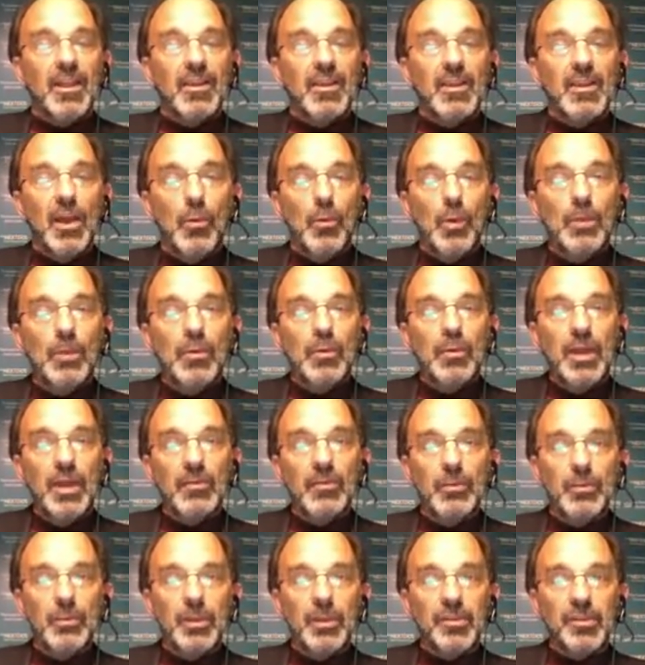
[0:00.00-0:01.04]
Now, when we have
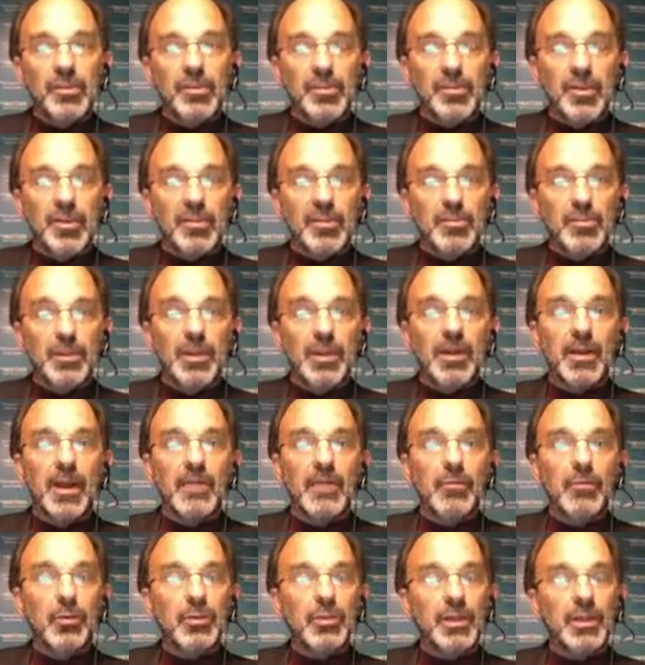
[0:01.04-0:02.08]
a risk assessment,
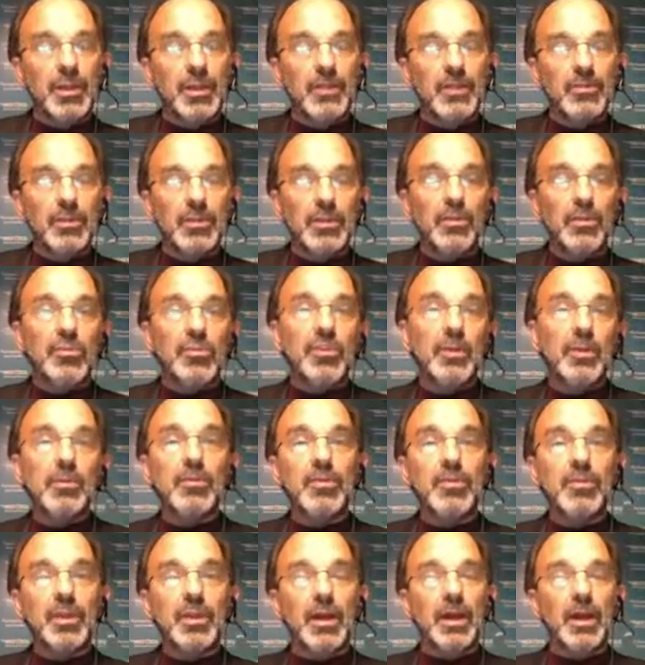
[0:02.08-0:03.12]
I've only given you some
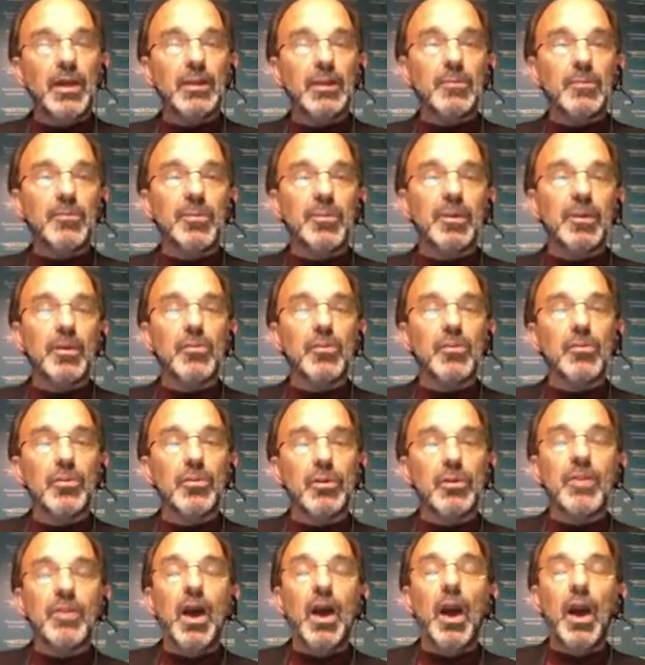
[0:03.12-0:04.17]
of the items that are sort
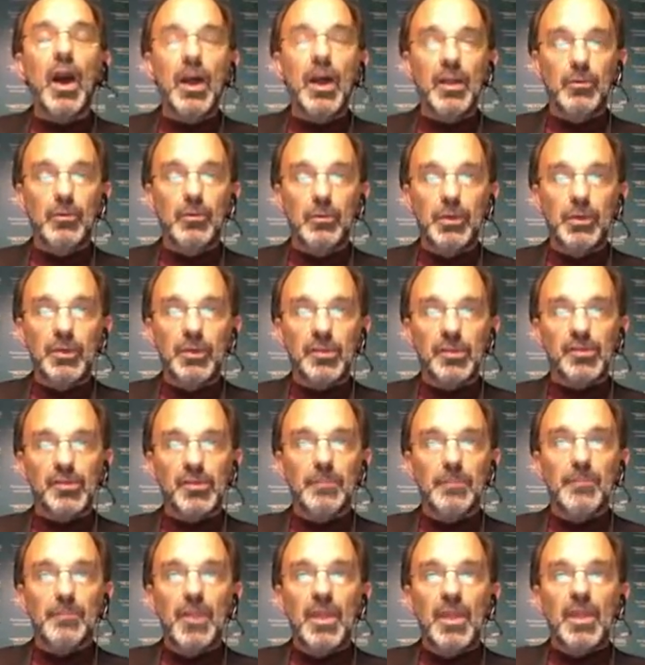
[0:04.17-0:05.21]
of the high risk.
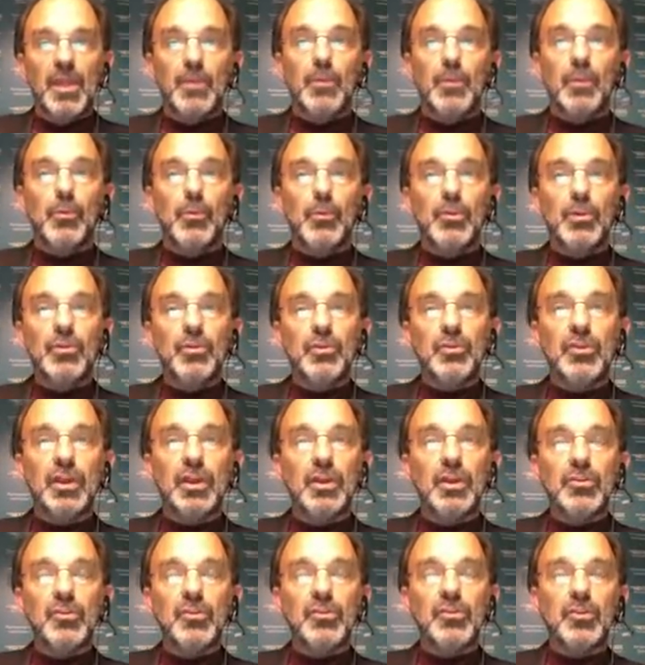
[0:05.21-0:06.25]
But what you see
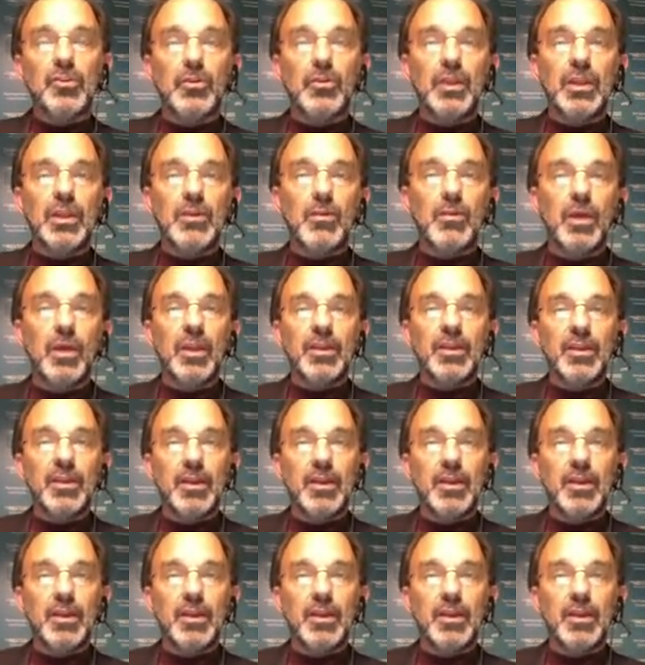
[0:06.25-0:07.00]
on your screen right